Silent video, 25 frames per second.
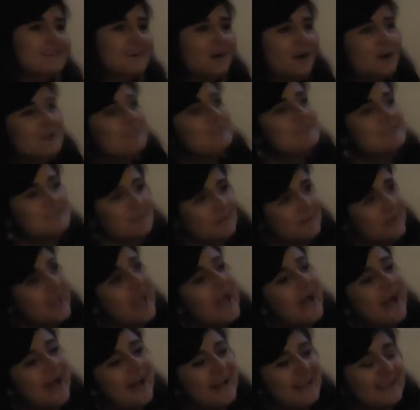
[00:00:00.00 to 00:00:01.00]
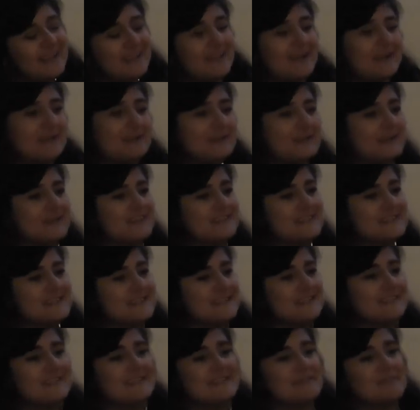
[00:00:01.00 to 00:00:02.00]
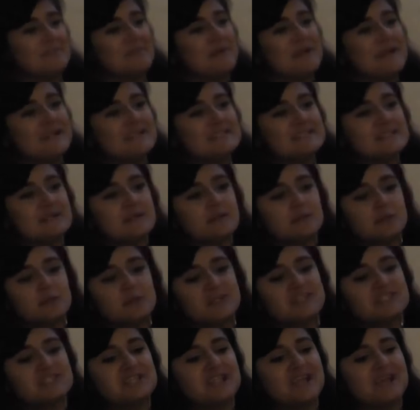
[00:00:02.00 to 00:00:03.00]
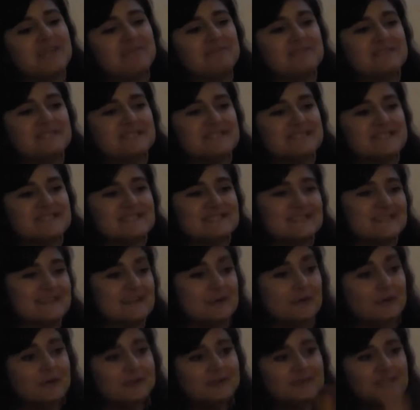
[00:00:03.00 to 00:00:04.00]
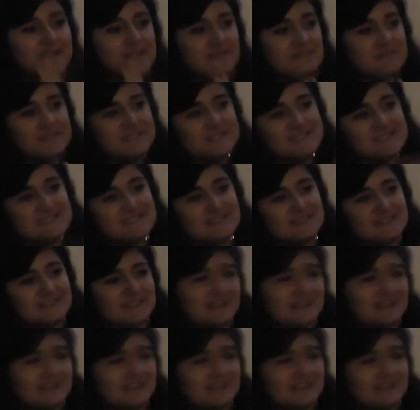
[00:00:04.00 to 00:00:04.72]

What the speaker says: also, Iranian. Yeah, it depends on which leftists. All leftists or